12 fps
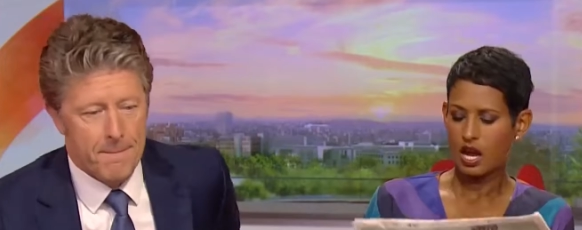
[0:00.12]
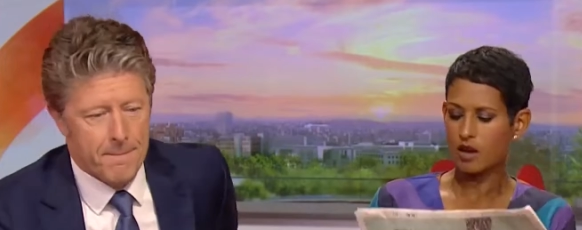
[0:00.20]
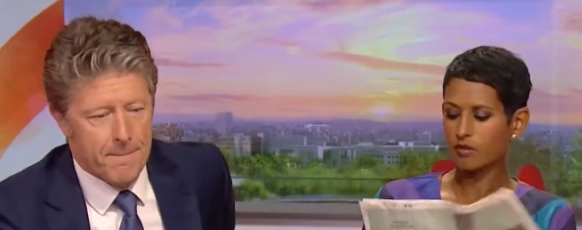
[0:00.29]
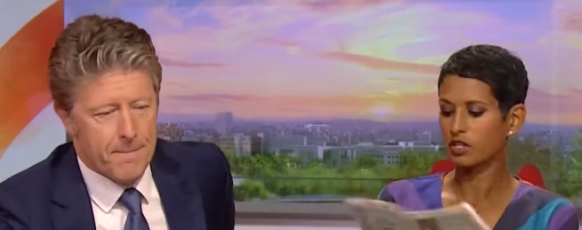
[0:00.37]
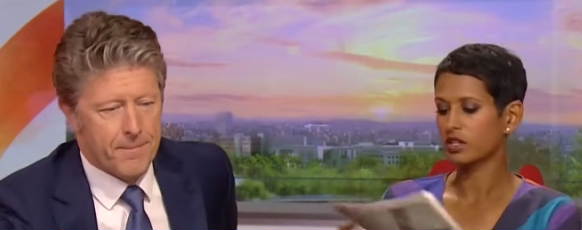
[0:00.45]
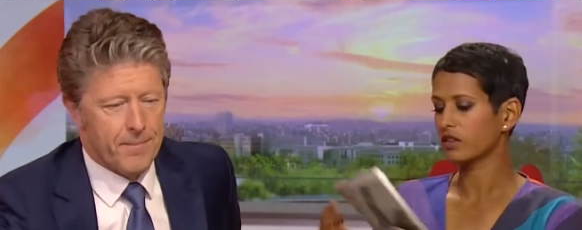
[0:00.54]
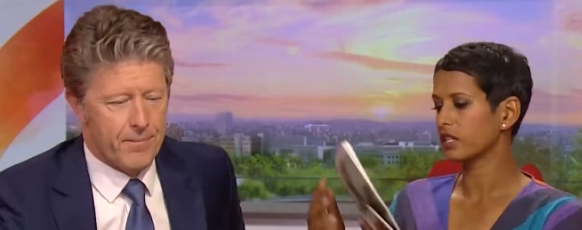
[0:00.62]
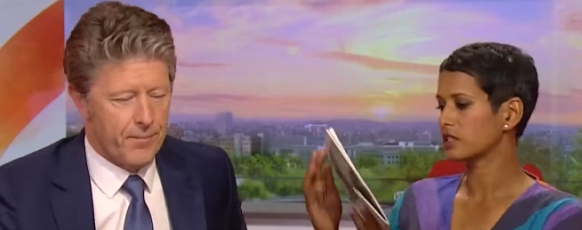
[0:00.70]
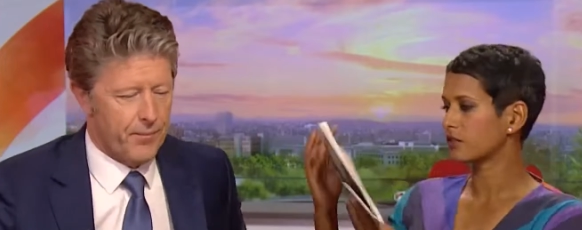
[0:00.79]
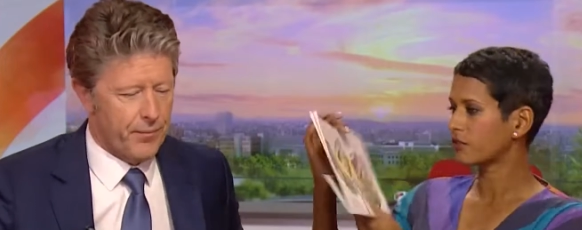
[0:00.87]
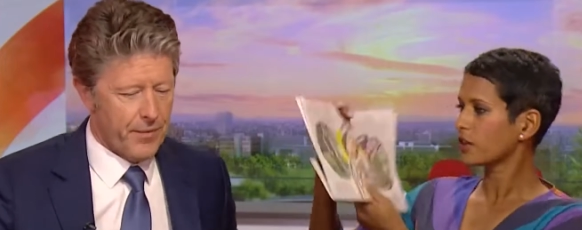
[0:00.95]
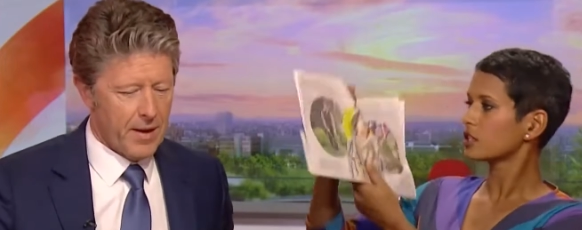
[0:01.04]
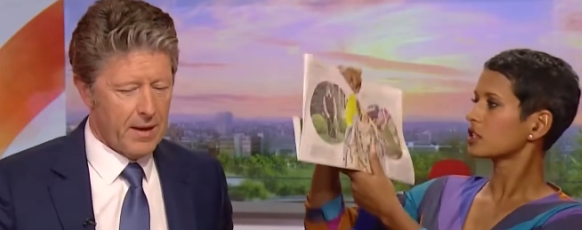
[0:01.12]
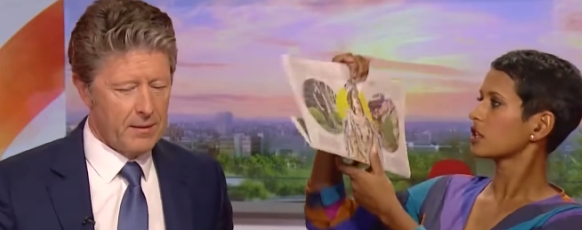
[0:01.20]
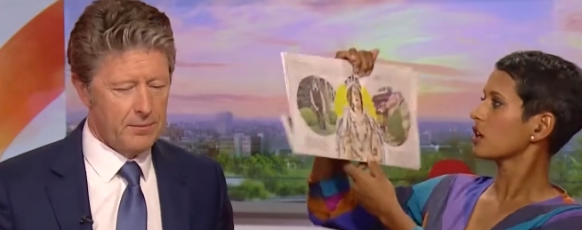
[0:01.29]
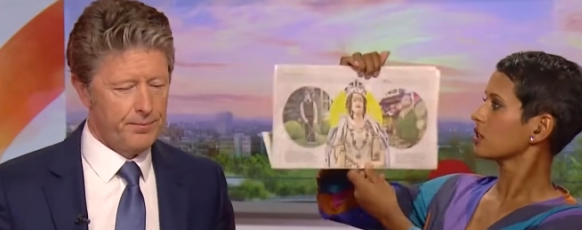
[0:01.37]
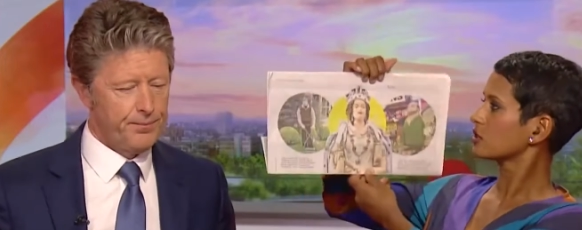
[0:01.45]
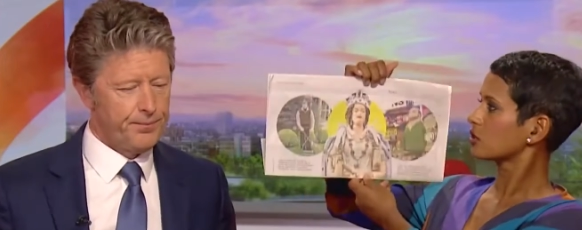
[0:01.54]
Speaker 1: Um, look at this at first
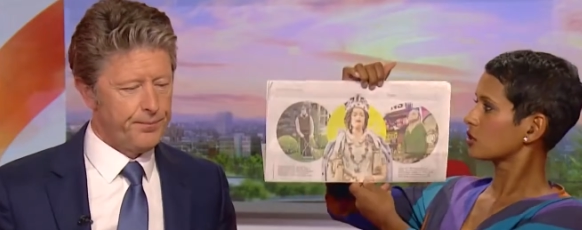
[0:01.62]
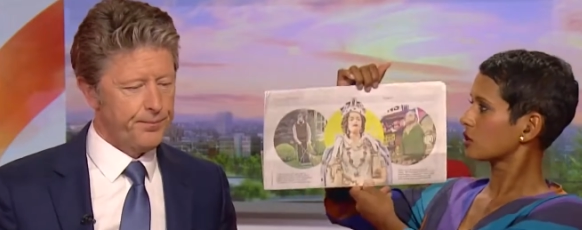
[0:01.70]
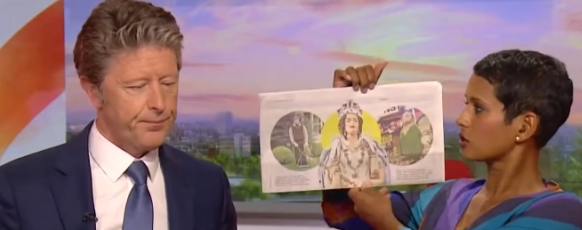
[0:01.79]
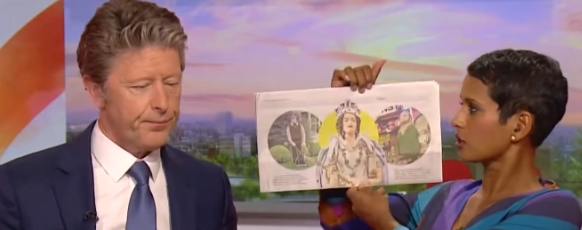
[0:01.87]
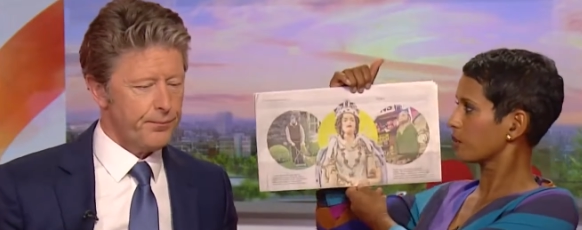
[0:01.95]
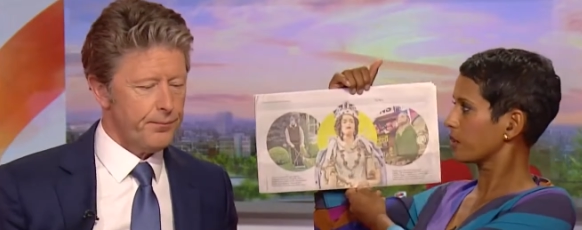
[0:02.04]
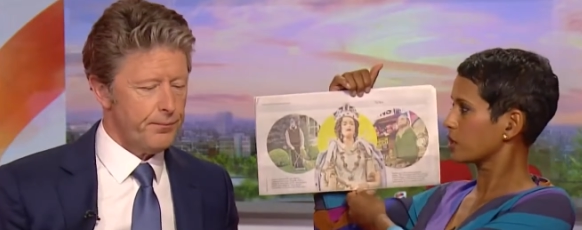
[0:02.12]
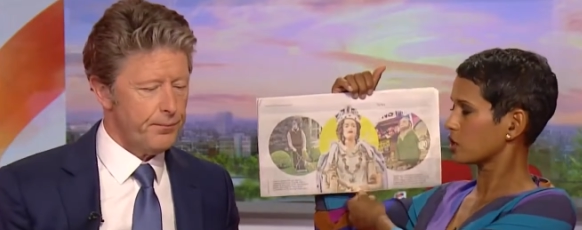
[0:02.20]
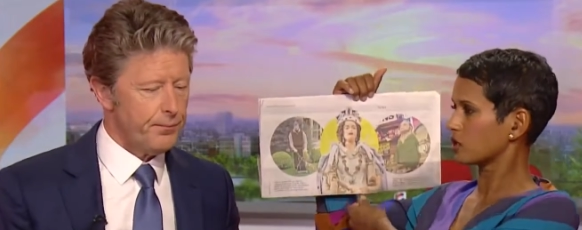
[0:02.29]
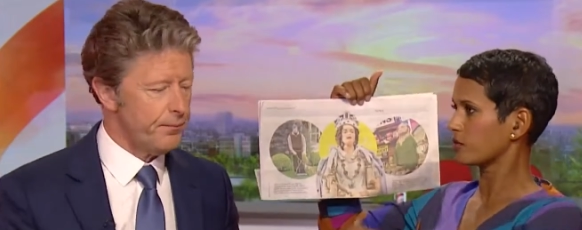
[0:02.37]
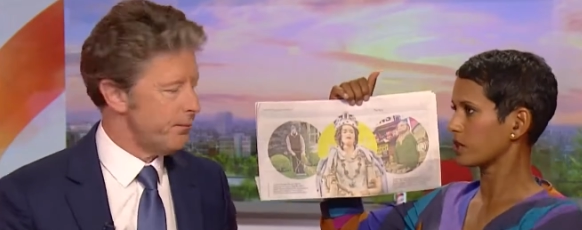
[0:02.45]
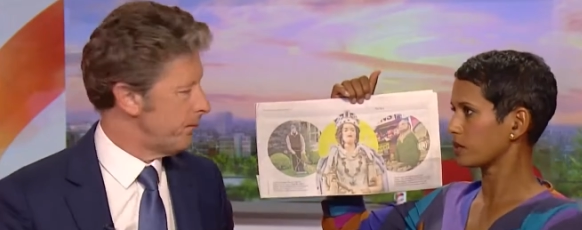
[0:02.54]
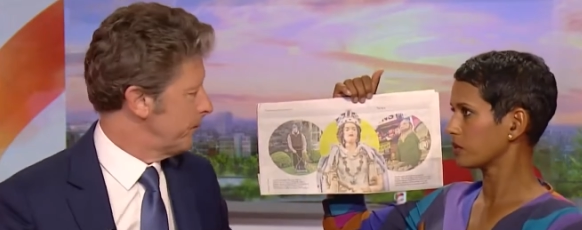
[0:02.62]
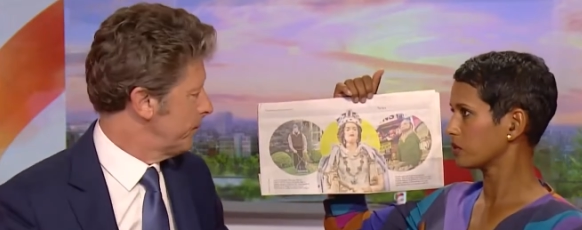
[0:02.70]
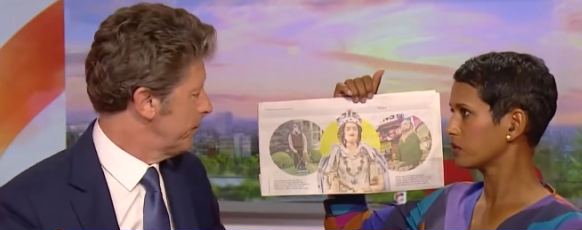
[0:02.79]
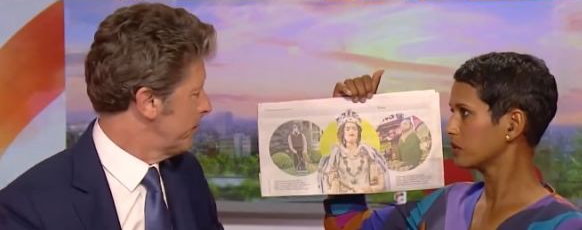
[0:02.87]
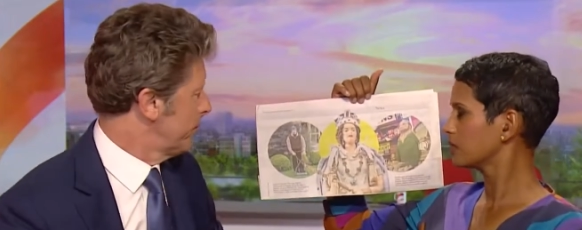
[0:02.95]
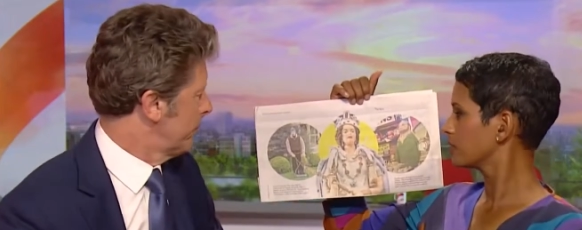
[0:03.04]
glance, just looks like pictures of
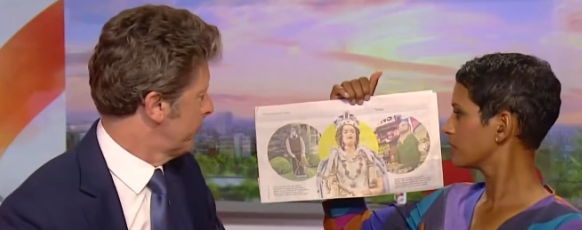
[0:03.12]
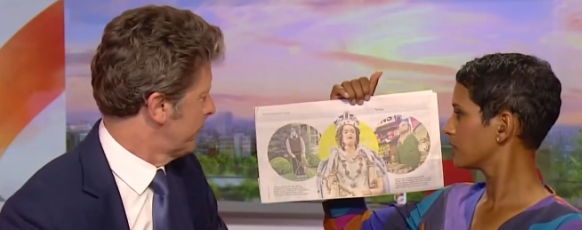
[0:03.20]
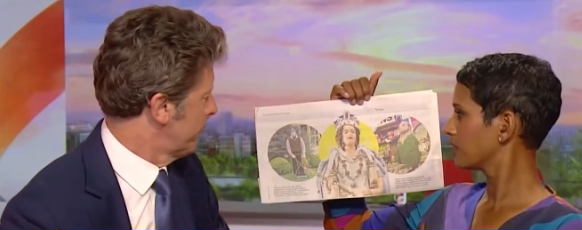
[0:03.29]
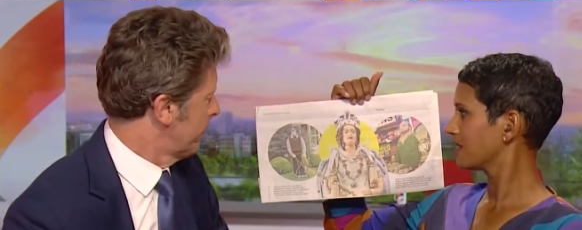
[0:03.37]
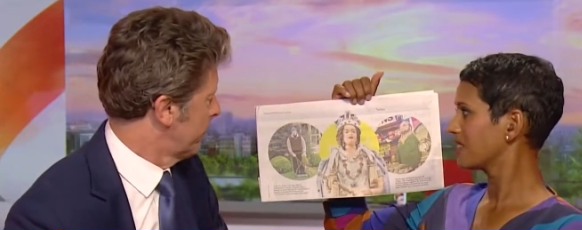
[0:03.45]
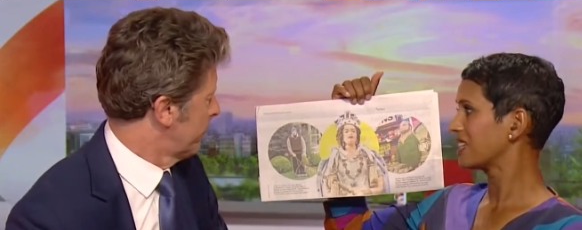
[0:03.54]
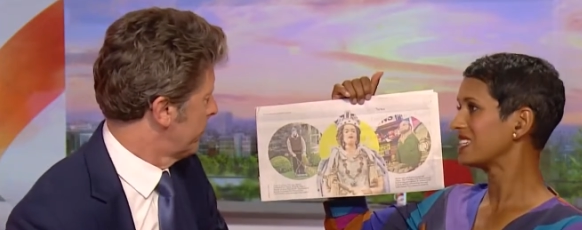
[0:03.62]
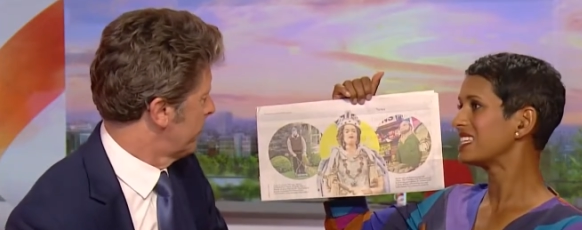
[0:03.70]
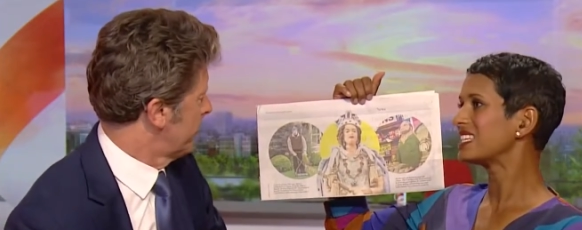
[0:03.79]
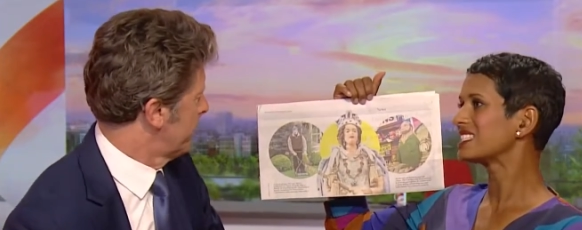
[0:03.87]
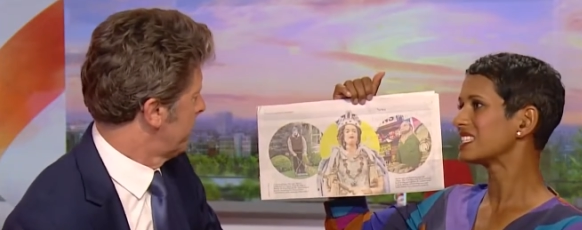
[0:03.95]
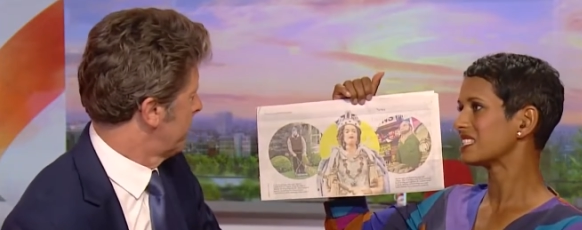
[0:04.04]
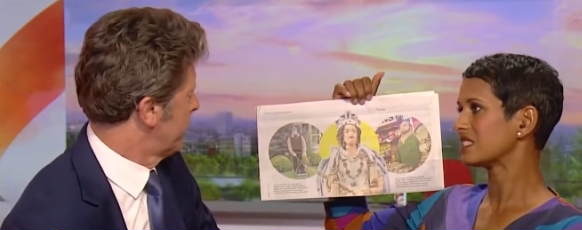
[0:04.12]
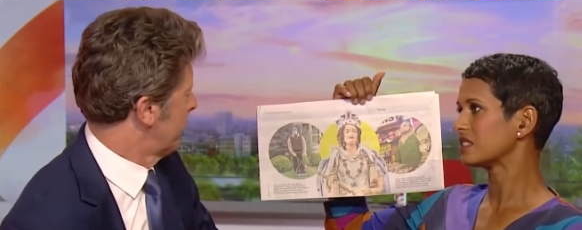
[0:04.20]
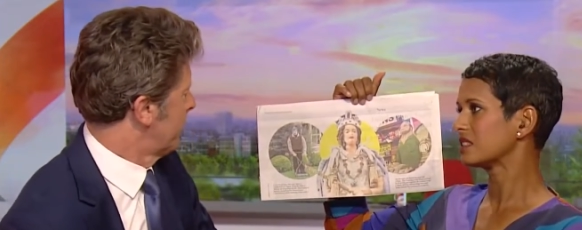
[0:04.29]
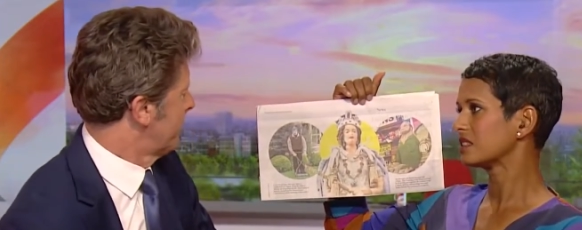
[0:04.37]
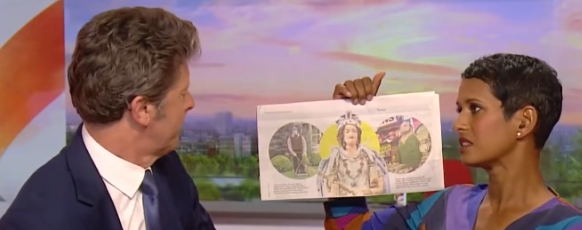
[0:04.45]
people. They're knitted.